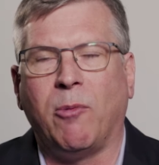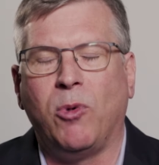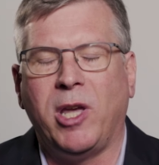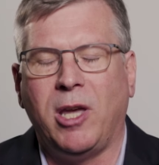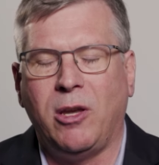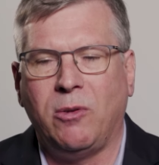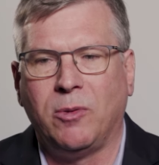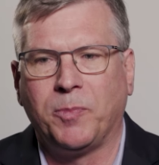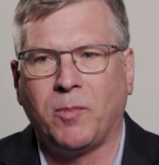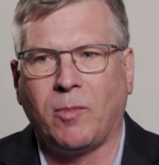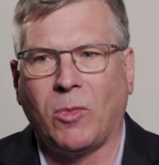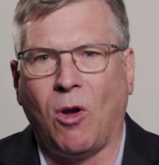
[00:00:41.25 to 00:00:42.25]
We
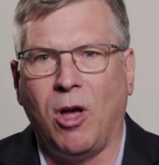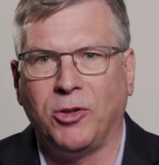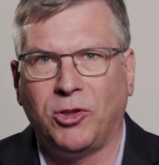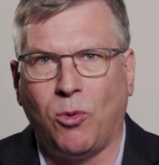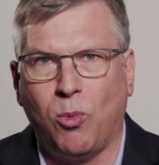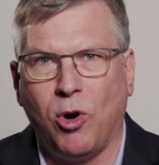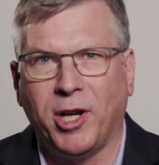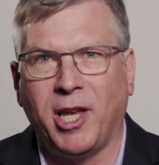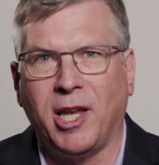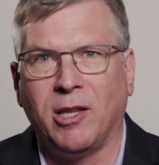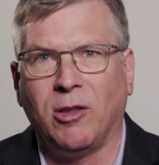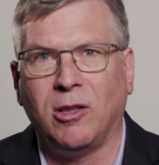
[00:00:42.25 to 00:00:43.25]
also
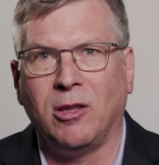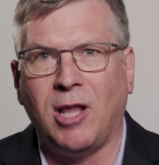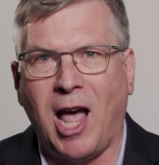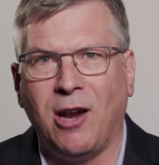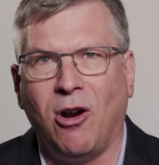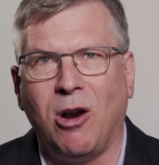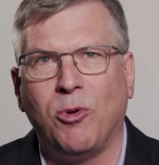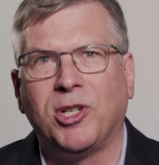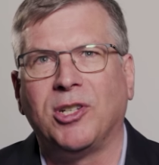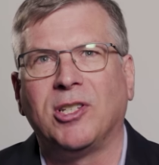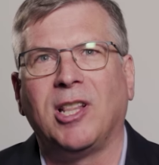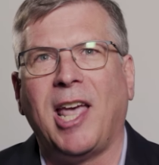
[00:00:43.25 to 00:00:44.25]
work in LIDAR,
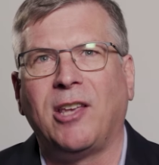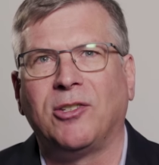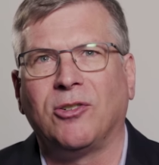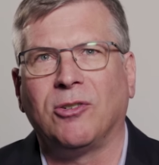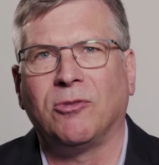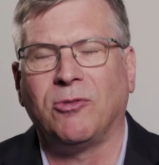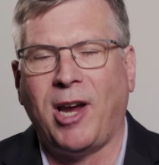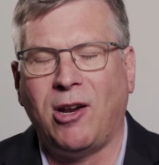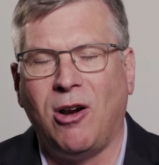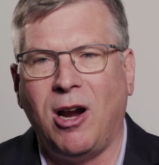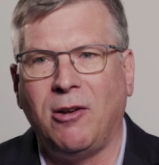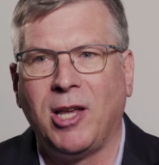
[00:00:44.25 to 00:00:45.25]
which is laser
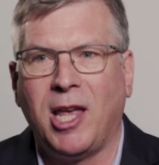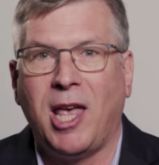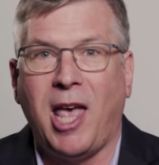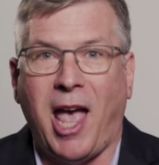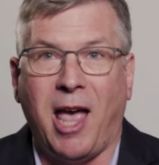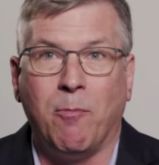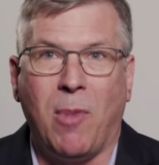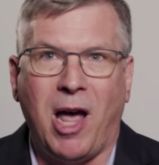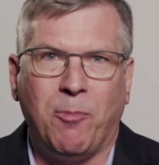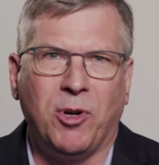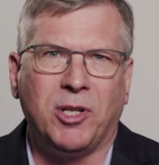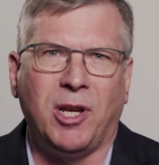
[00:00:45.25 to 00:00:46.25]
radar. And
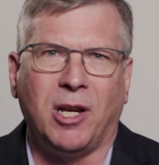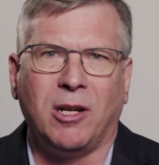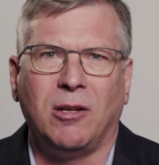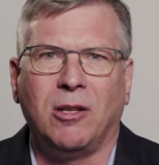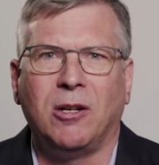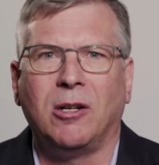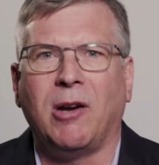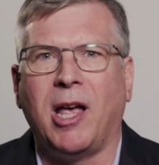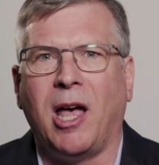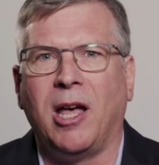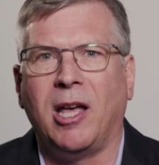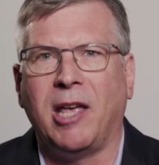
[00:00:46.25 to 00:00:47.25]
my particular
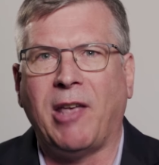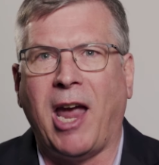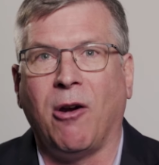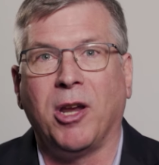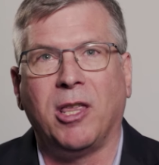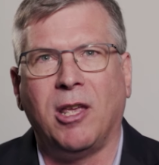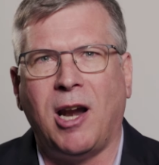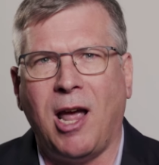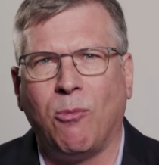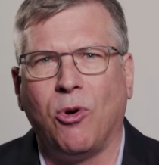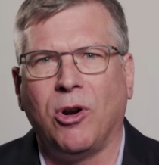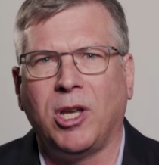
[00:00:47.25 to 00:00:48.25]
uh, area that
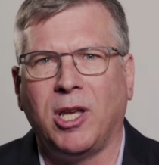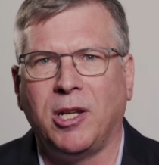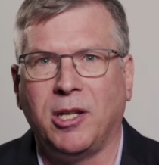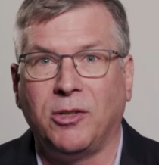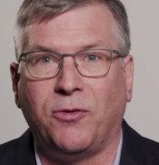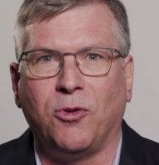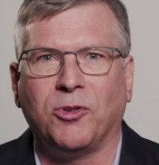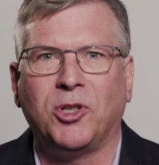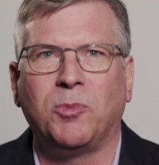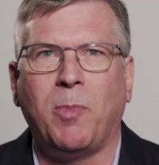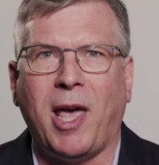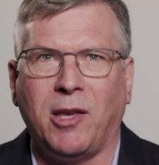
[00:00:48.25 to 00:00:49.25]
I work in is for
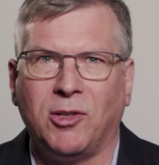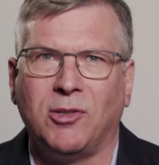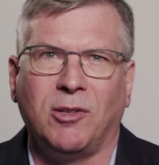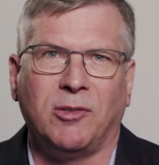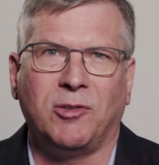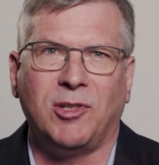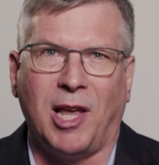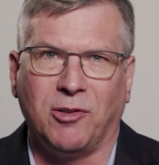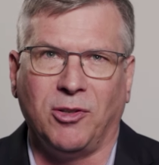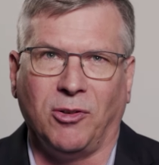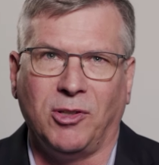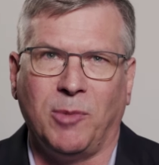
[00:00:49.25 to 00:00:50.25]
space
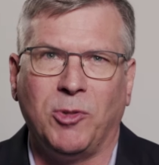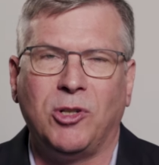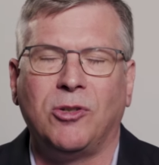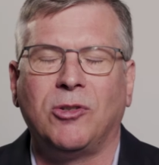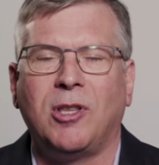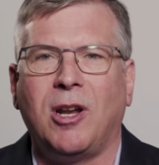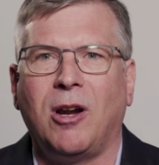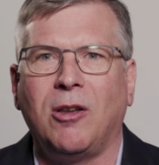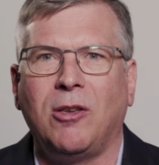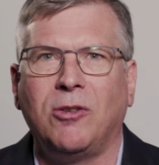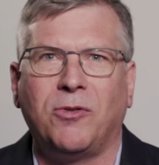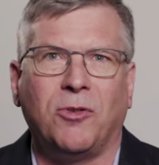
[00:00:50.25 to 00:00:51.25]
sensors, imagers that are
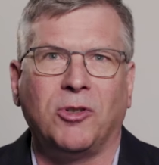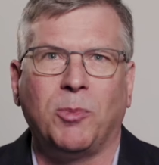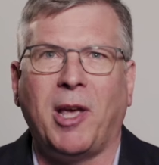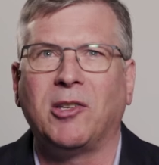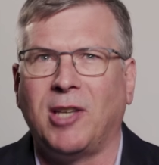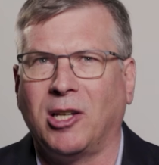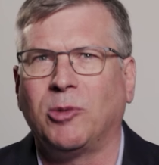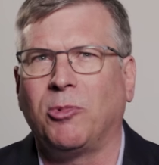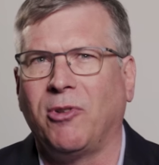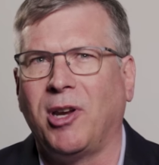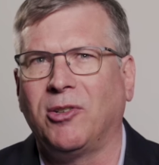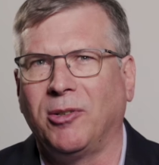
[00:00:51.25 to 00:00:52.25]
used for space
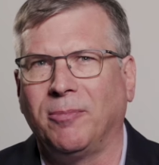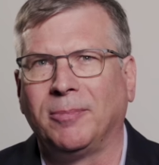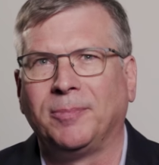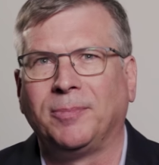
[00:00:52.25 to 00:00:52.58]
exploration.